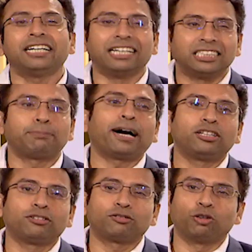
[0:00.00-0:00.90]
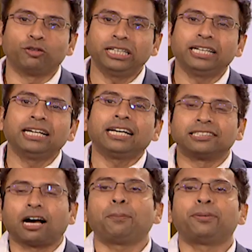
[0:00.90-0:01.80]
in spite of COVID,
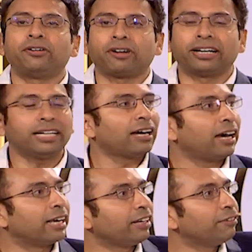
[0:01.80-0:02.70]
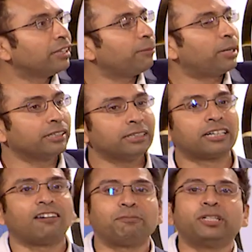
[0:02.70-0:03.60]
is up and running. I agree with Madan, the
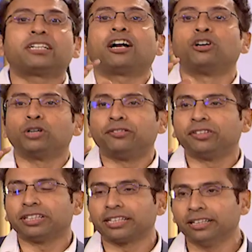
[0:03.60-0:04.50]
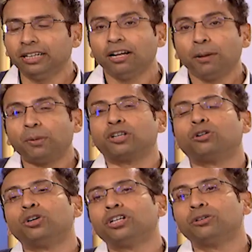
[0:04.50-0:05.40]
government can't do everything here, but the
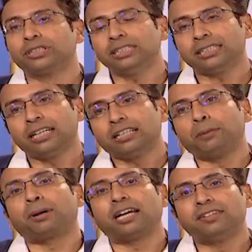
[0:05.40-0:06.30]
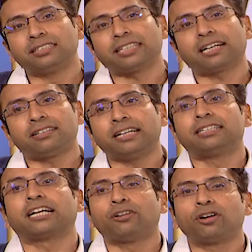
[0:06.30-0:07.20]
good news is the private sector and
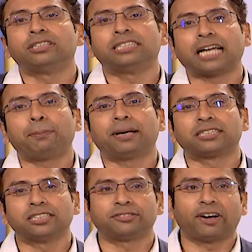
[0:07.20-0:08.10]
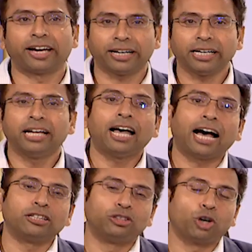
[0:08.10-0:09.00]
technology capex is firing,
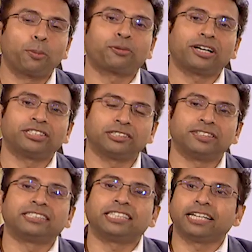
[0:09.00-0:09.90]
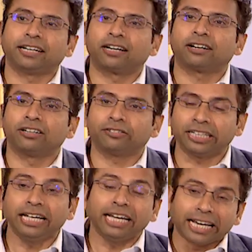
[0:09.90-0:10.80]
and job creation we are seeing in our country
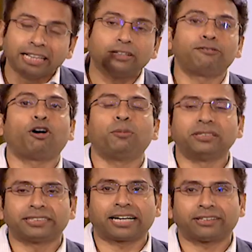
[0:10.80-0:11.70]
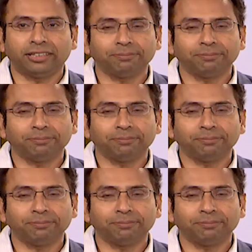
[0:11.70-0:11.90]
in the formal sector